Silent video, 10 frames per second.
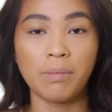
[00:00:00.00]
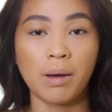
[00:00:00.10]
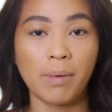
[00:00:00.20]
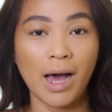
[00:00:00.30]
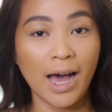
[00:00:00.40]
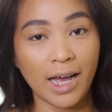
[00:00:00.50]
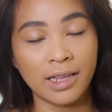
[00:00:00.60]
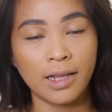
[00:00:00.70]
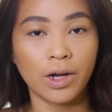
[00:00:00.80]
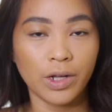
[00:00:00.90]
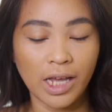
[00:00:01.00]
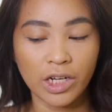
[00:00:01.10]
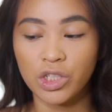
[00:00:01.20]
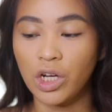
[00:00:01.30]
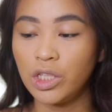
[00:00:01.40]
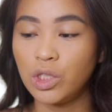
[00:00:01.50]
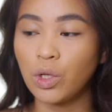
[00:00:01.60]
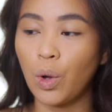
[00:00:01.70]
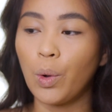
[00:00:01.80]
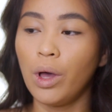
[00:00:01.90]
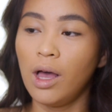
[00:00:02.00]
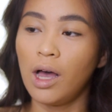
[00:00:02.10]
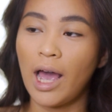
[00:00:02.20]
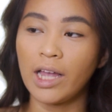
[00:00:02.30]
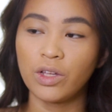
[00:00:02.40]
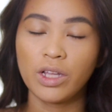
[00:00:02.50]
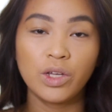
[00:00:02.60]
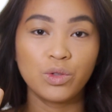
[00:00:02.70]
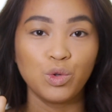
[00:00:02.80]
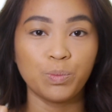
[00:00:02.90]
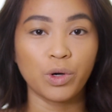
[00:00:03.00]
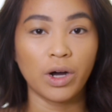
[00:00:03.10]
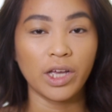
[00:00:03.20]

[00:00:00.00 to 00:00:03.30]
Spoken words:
Mama Ann na collection. So, ito na yung dupe ko